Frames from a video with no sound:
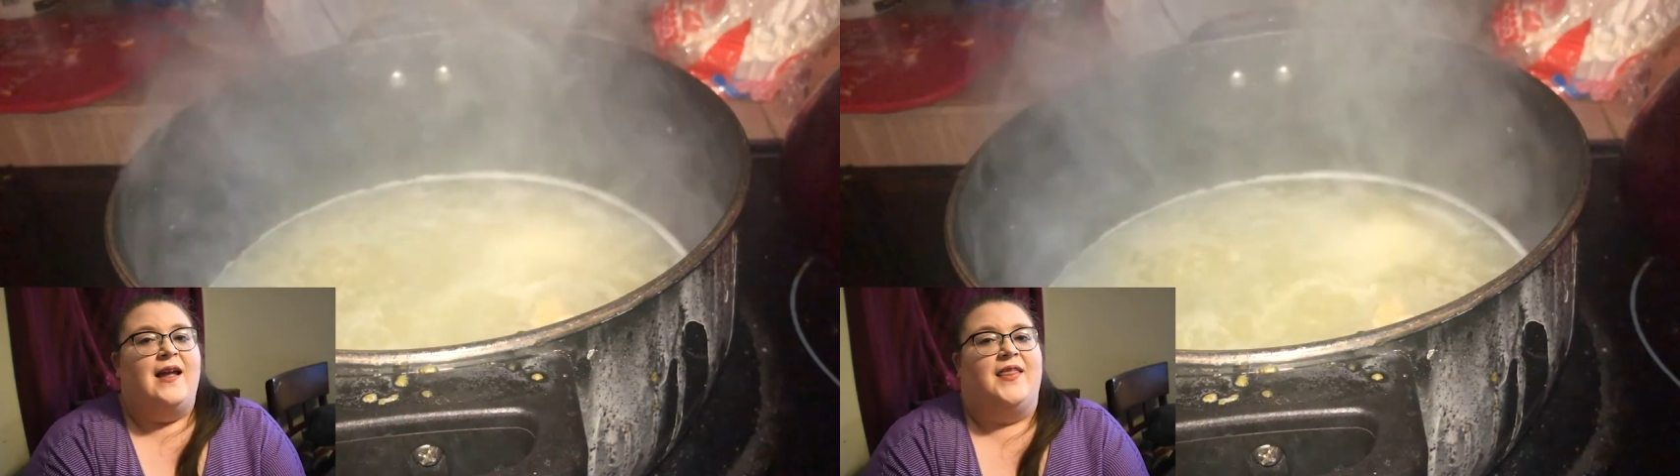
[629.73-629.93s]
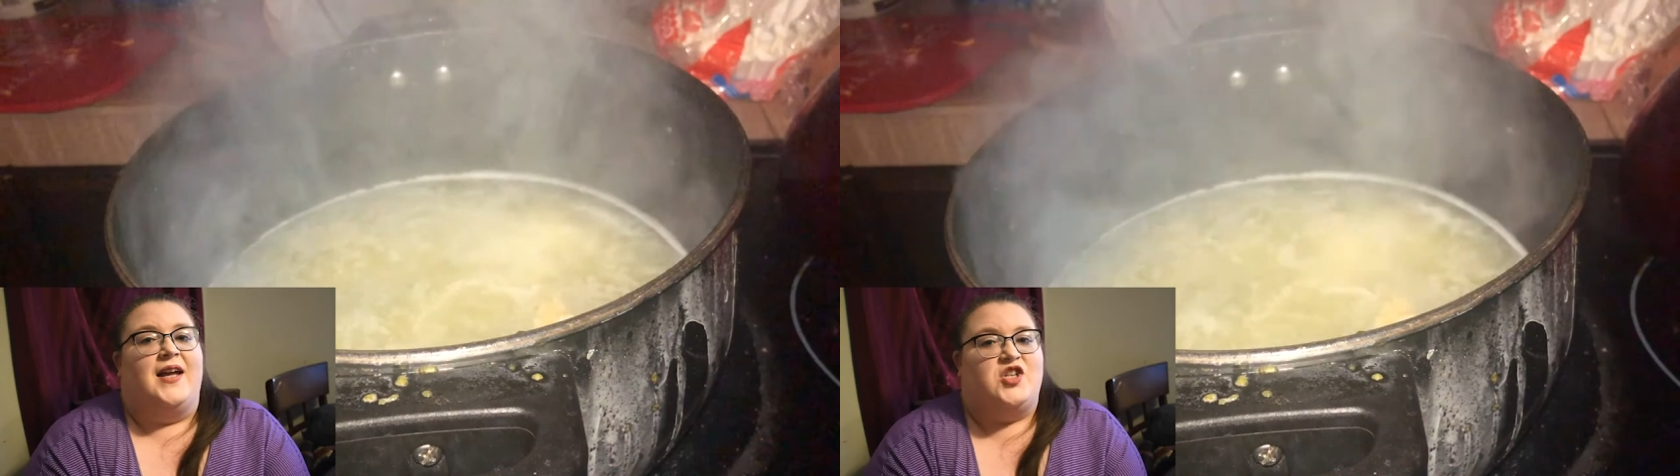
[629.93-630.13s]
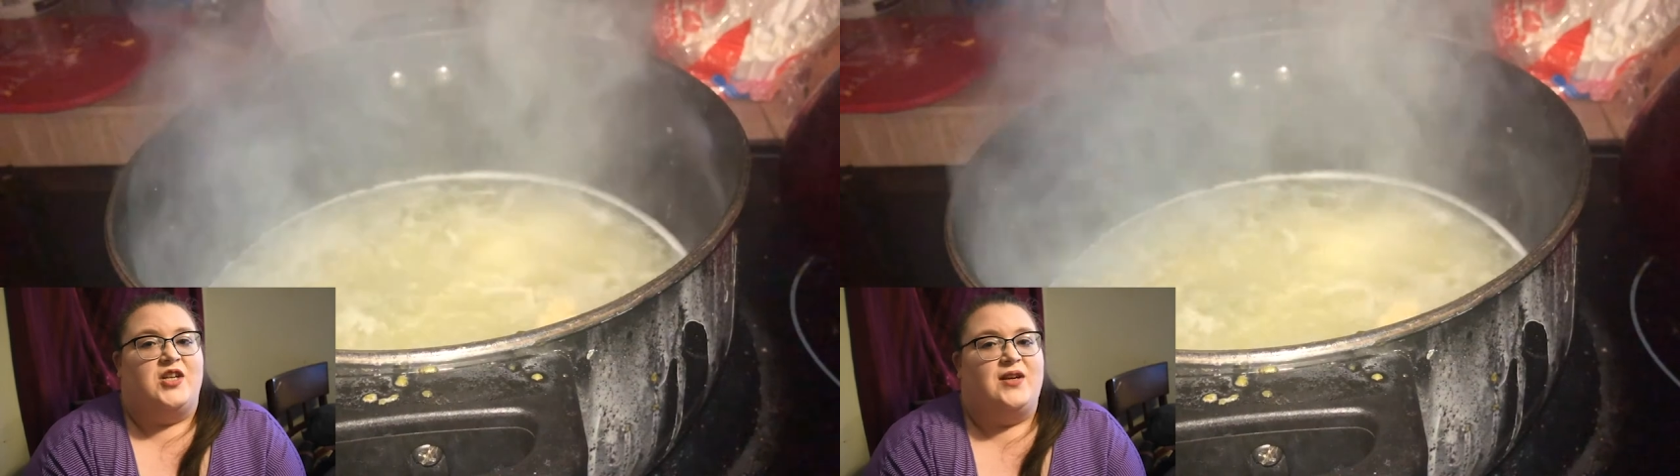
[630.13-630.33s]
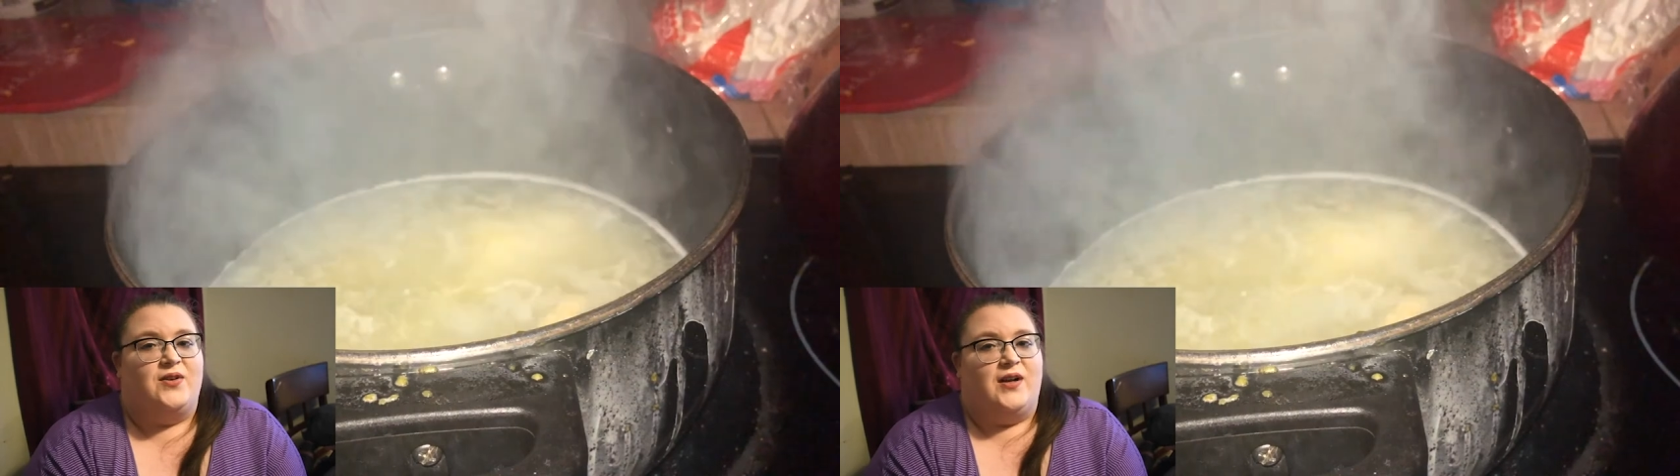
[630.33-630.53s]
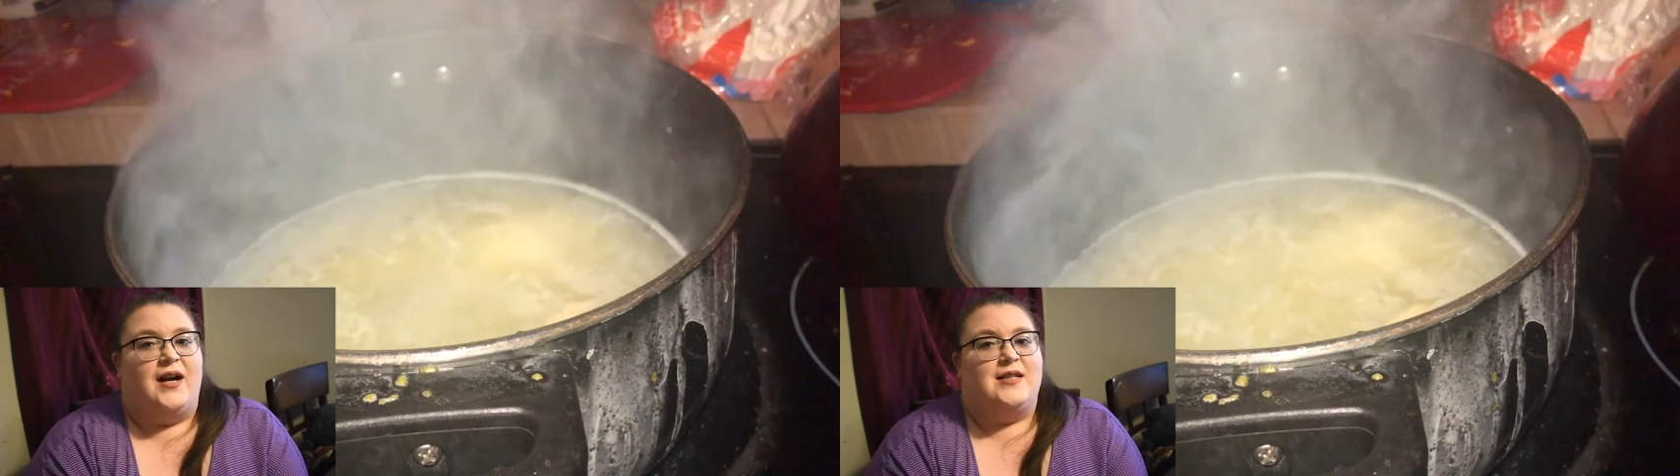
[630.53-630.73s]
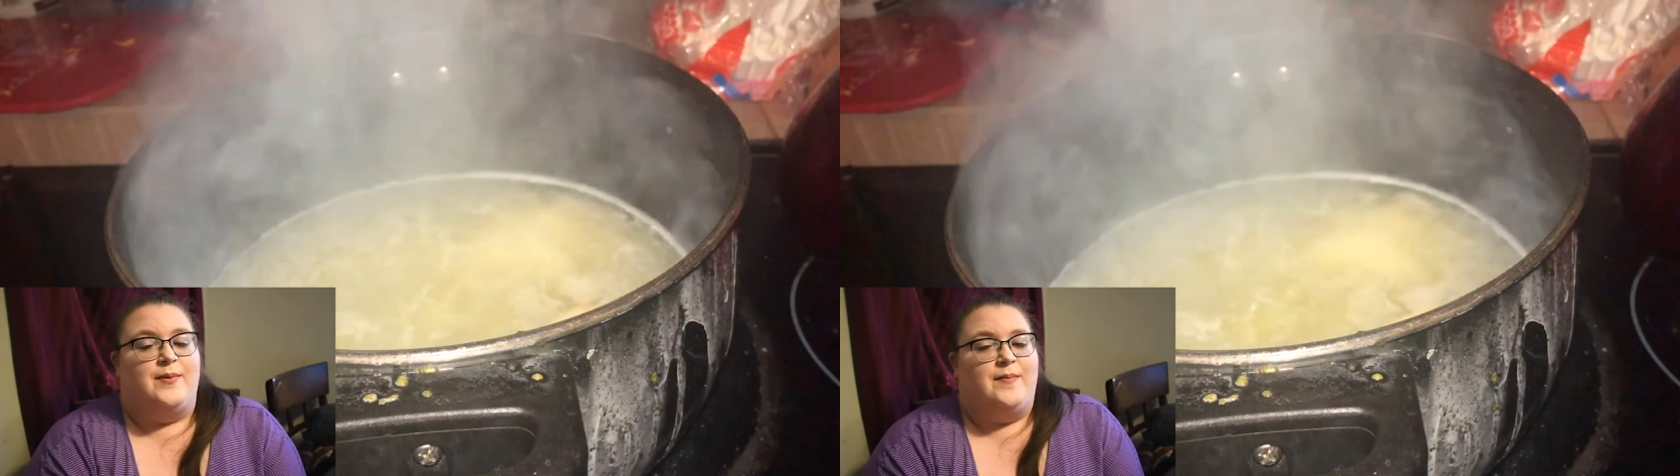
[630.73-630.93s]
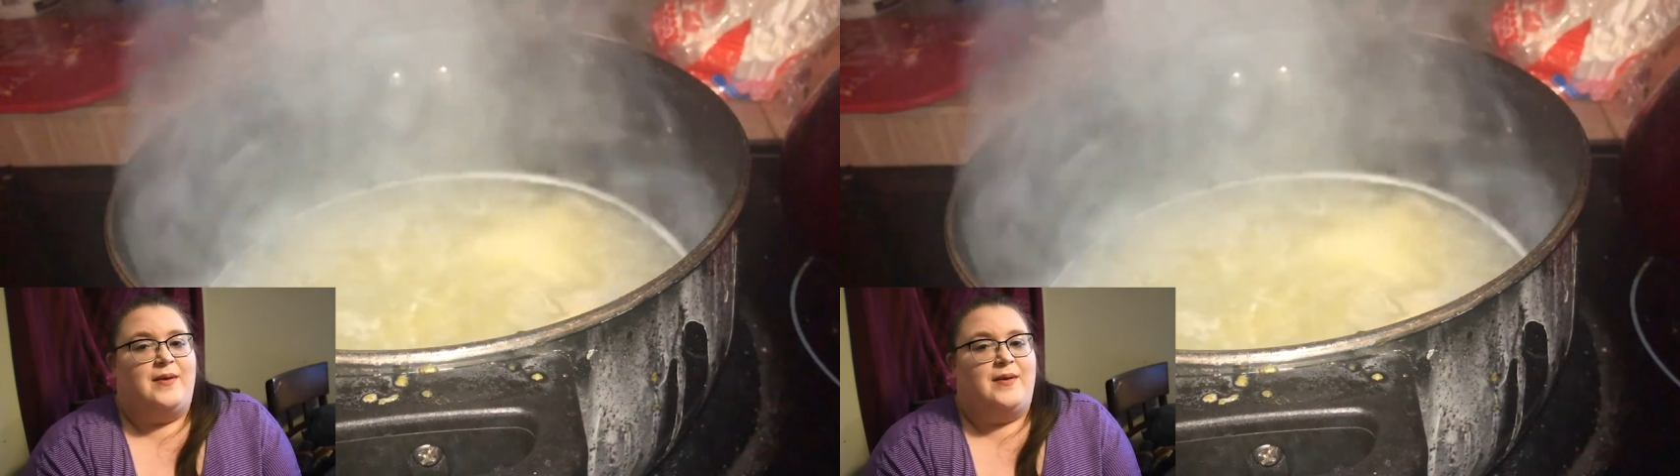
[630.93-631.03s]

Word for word: that she killed her husband